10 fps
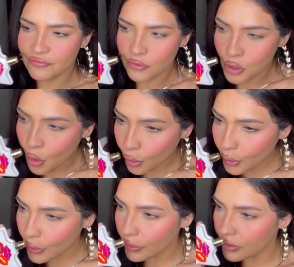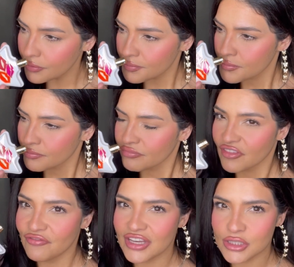floral
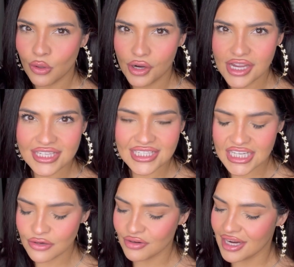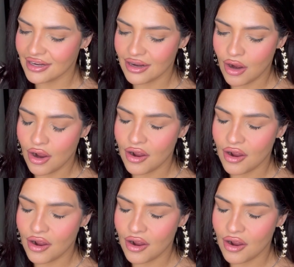Victoria's Secret